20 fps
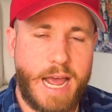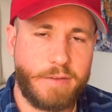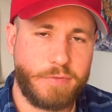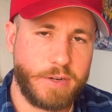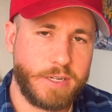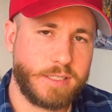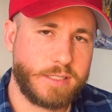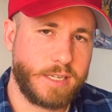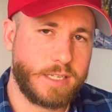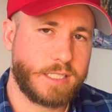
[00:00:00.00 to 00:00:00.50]

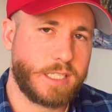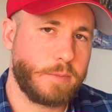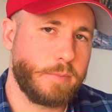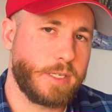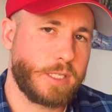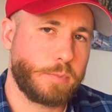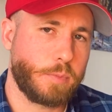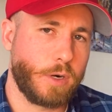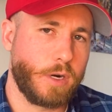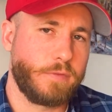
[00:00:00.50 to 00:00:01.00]
every
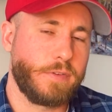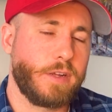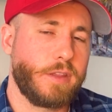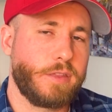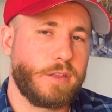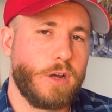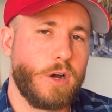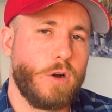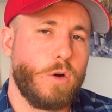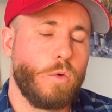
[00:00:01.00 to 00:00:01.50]
system is
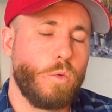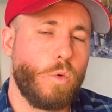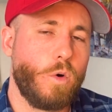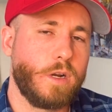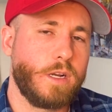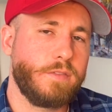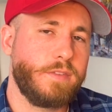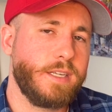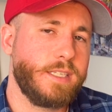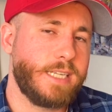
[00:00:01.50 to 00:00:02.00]
perfect though.
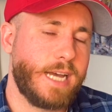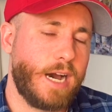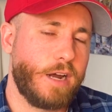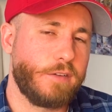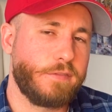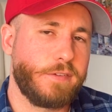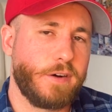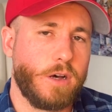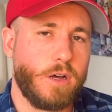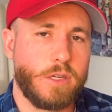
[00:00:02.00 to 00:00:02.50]
One of the
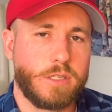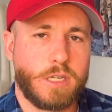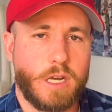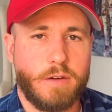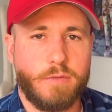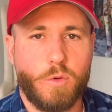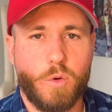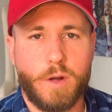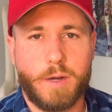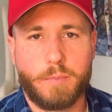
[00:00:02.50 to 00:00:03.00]
downfalls
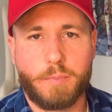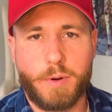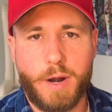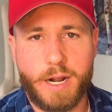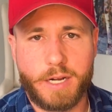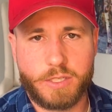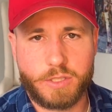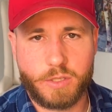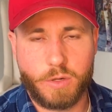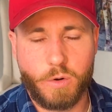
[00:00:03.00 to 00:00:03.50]
of one
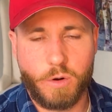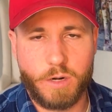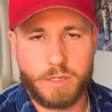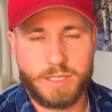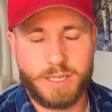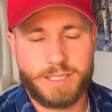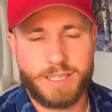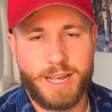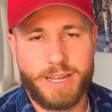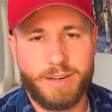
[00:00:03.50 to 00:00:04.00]
product
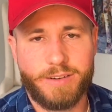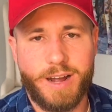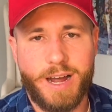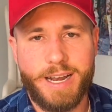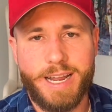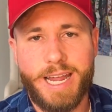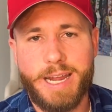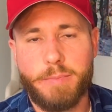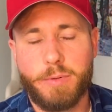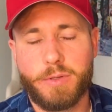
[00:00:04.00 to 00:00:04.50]
stores is that you're
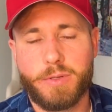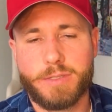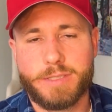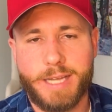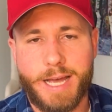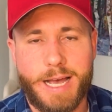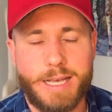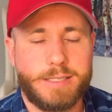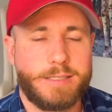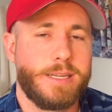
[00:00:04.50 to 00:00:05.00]
not able to
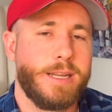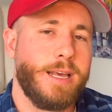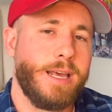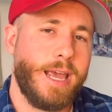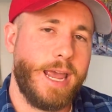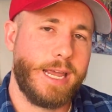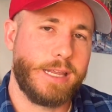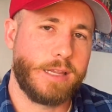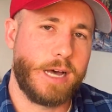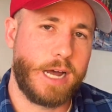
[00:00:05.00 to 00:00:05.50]
test
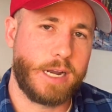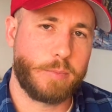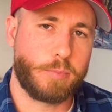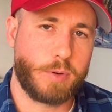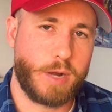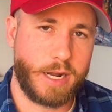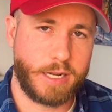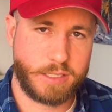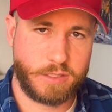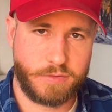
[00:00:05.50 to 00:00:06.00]
a lot
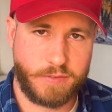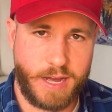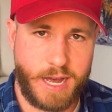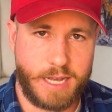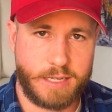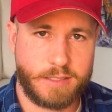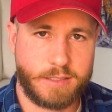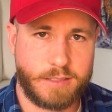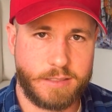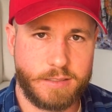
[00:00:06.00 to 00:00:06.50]
of products
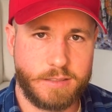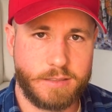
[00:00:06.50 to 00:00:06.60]
fast.